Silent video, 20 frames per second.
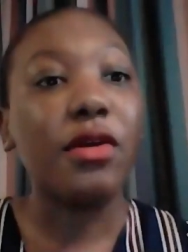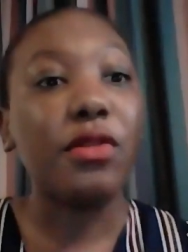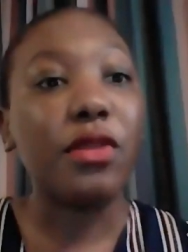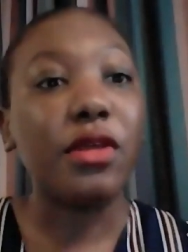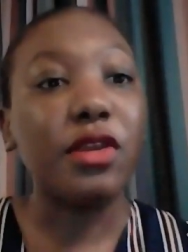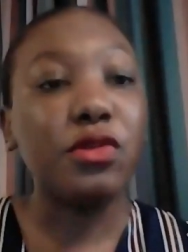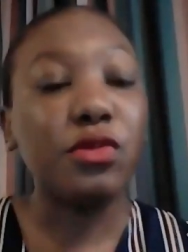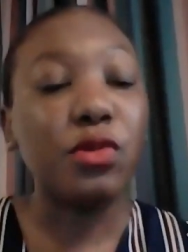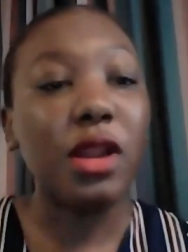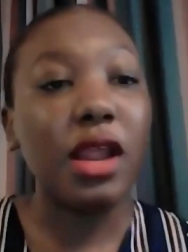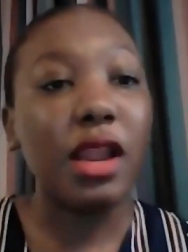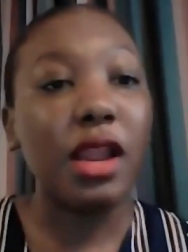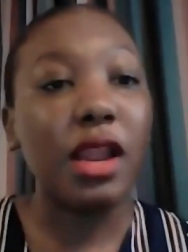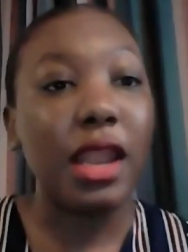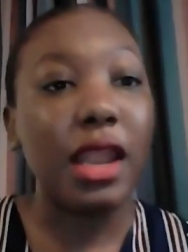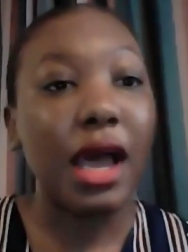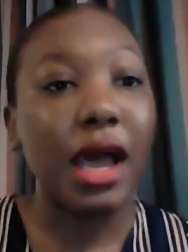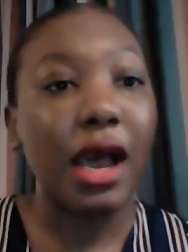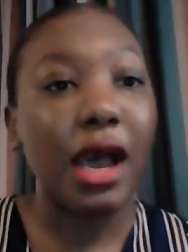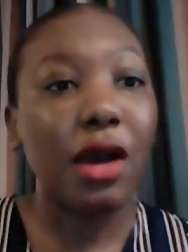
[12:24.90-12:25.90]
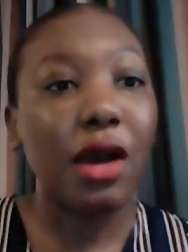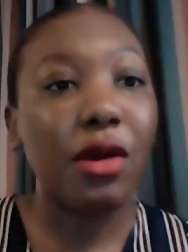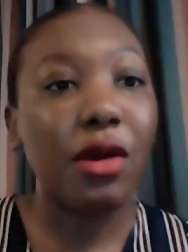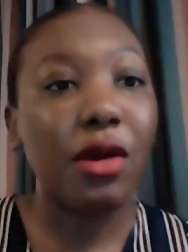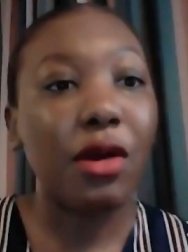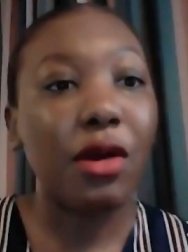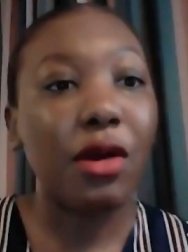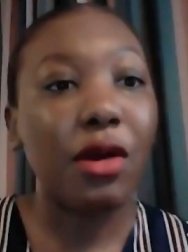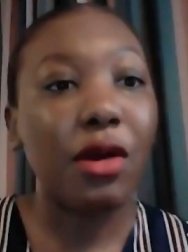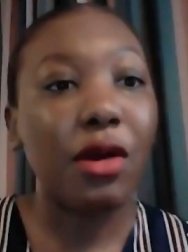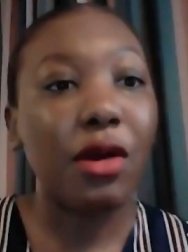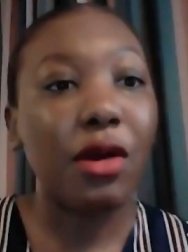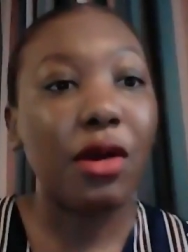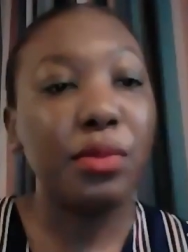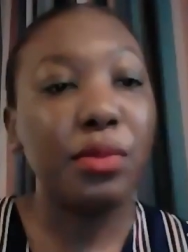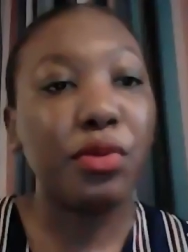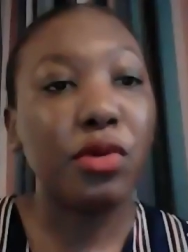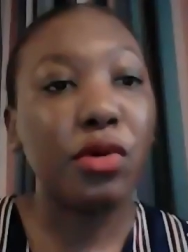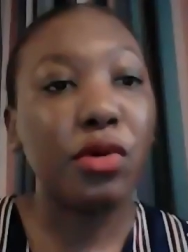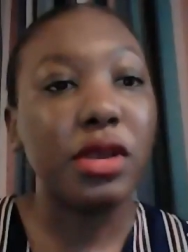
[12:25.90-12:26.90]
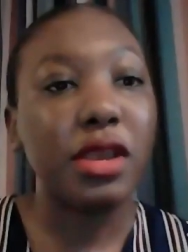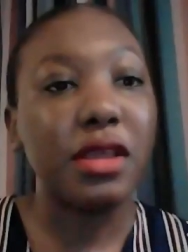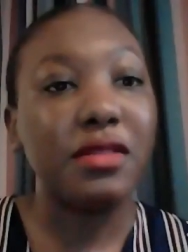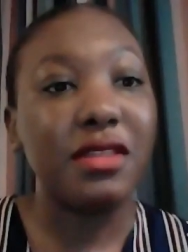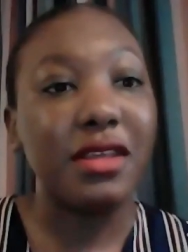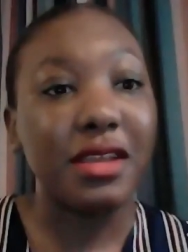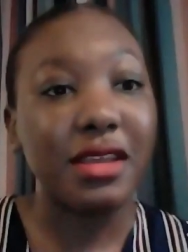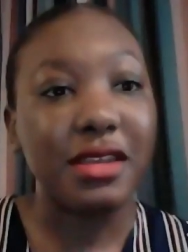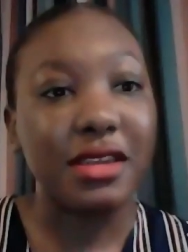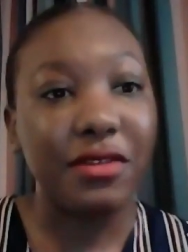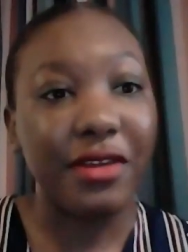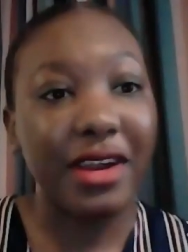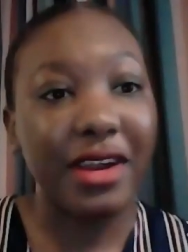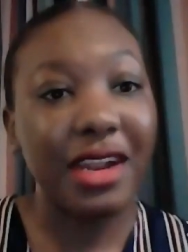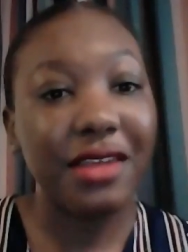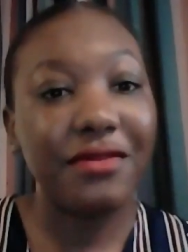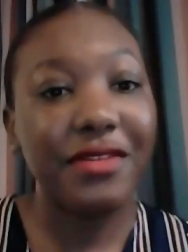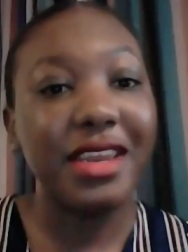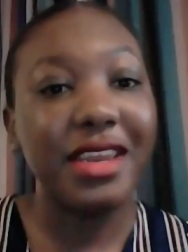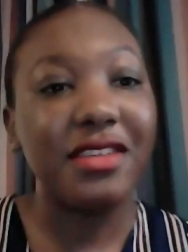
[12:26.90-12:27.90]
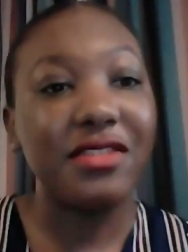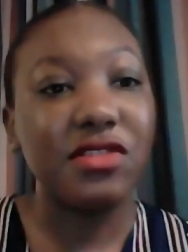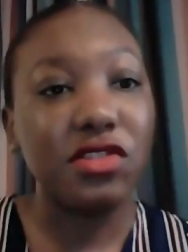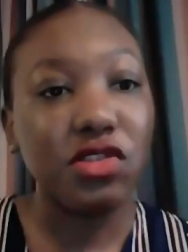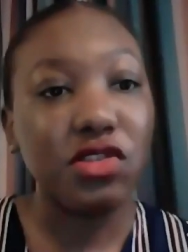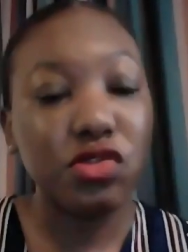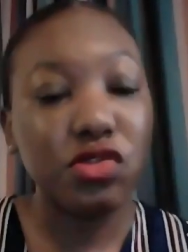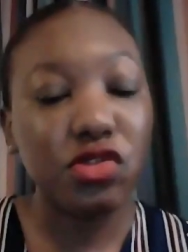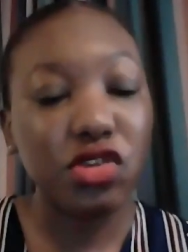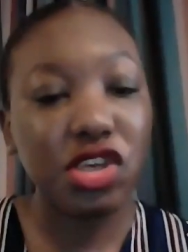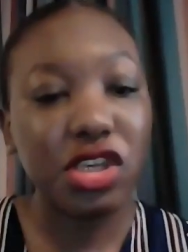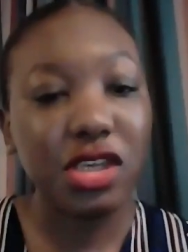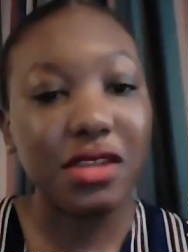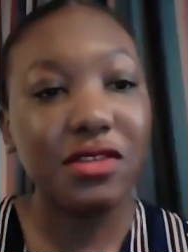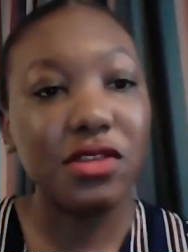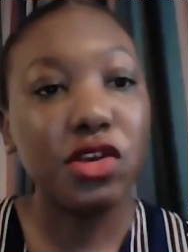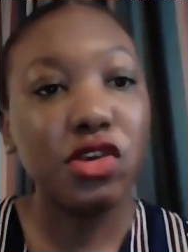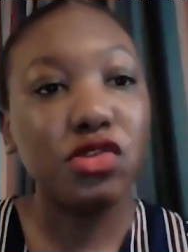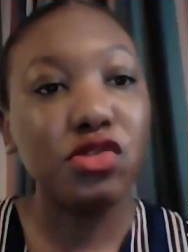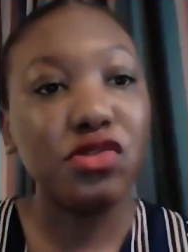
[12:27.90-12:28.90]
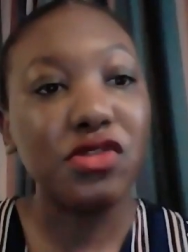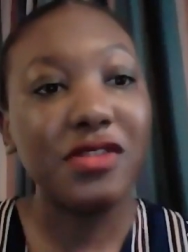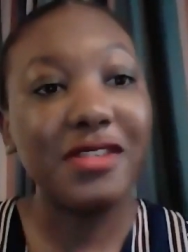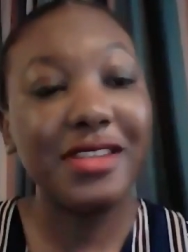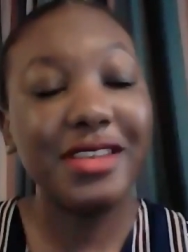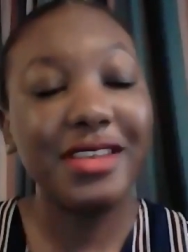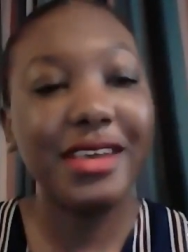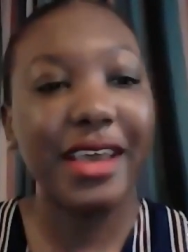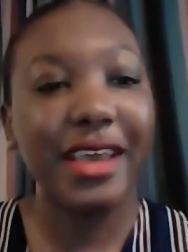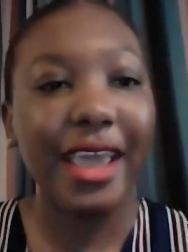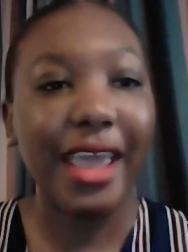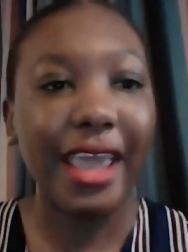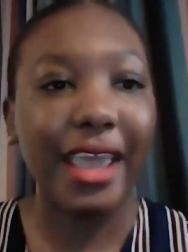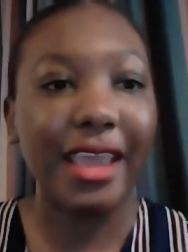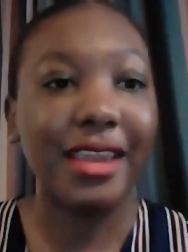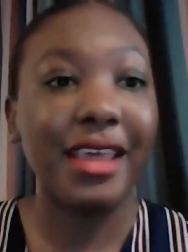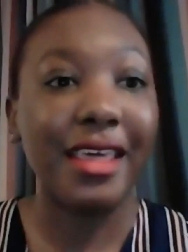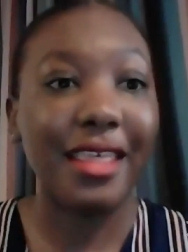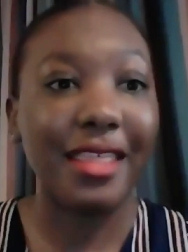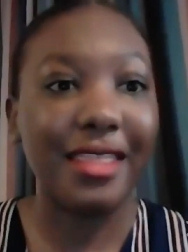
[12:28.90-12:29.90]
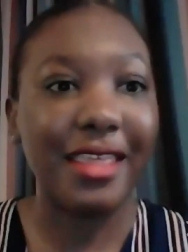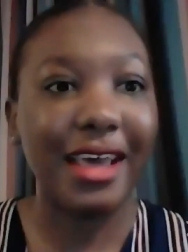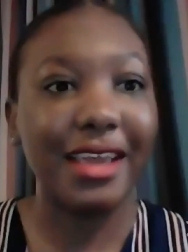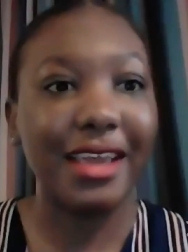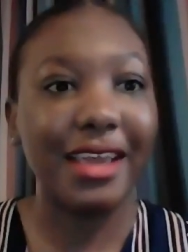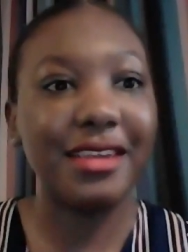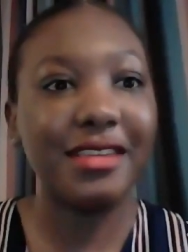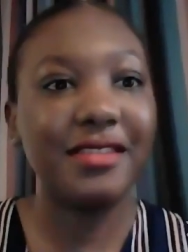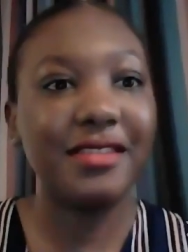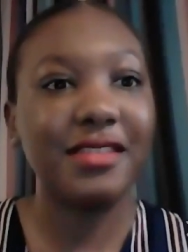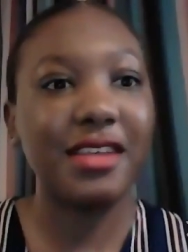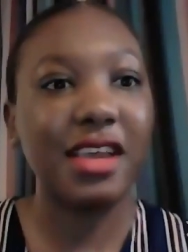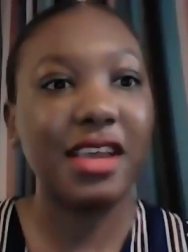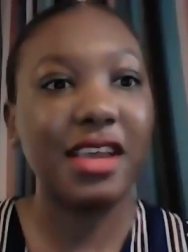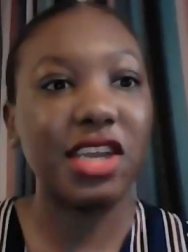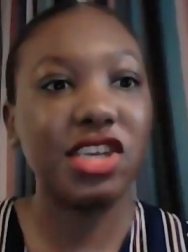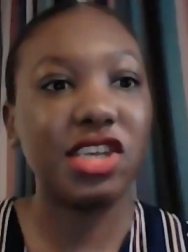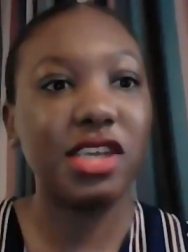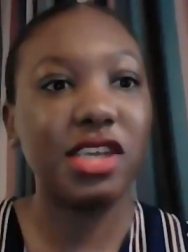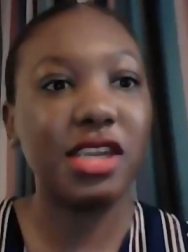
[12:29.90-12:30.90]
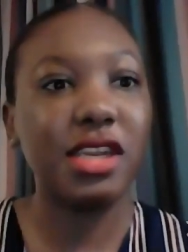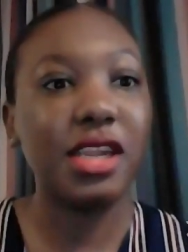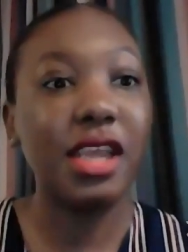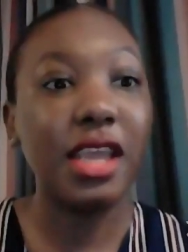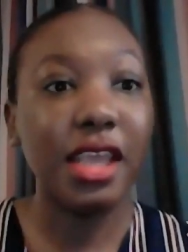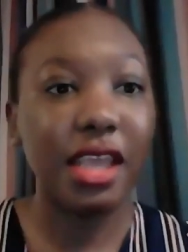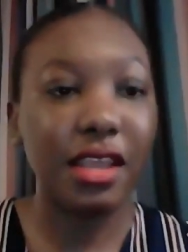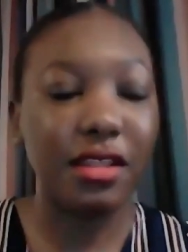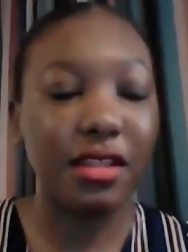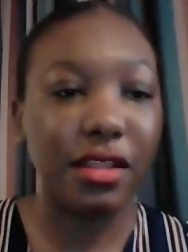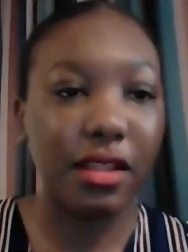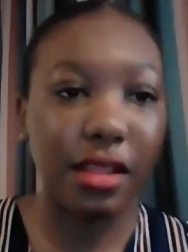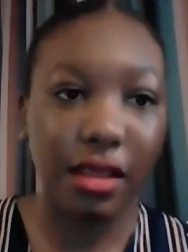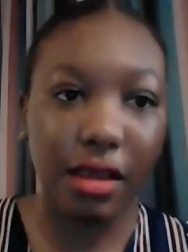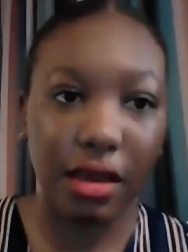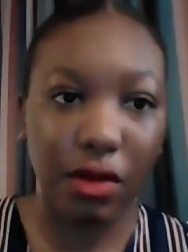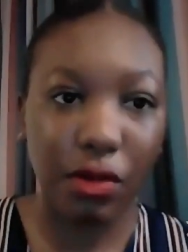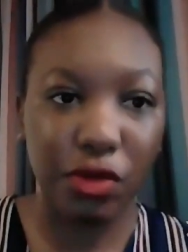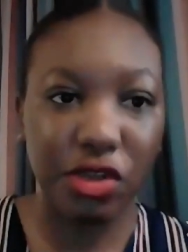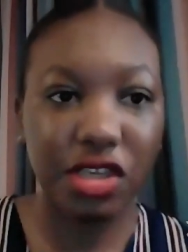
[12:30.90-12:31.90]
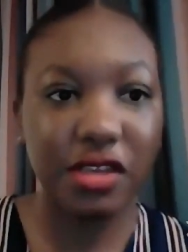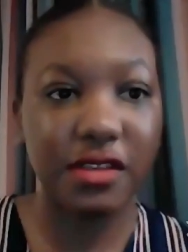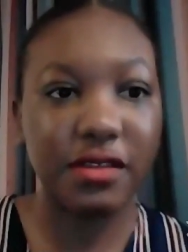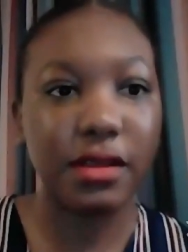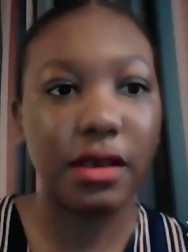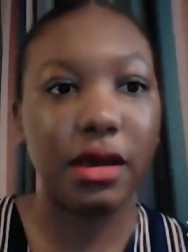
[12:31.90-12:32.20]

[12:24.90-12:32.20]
it will allow the people in the relevant institutions to steer ahead that discussion in which is